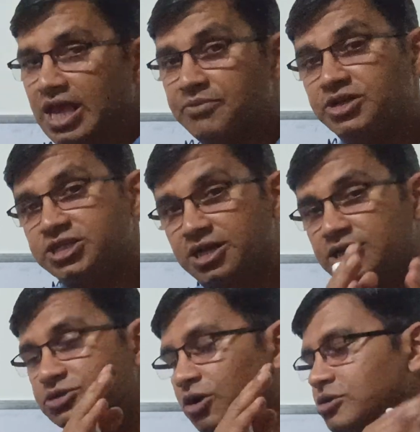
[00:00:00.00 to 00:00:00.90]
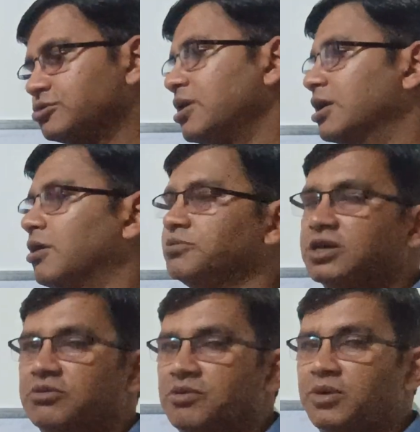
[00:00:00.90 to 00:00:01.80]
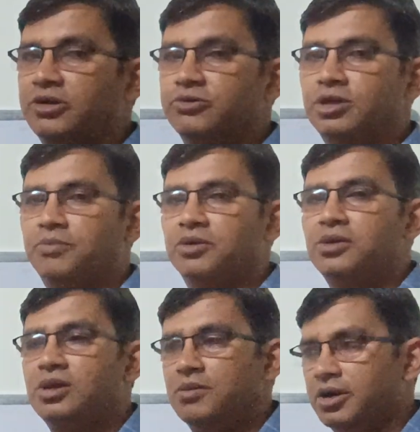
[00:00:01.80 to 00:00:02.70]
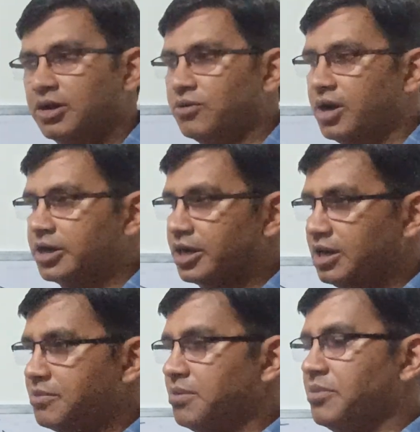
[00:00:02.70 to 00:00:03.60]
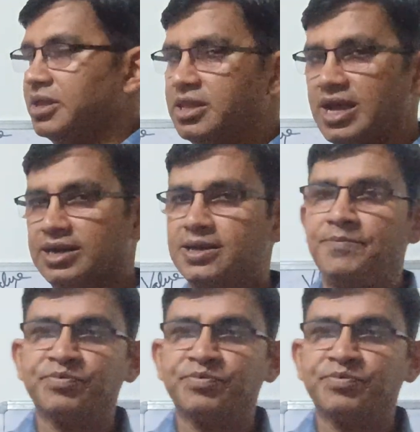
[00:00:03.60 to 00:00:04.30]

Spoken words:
emission is also unobservable to the regulator. Remember that.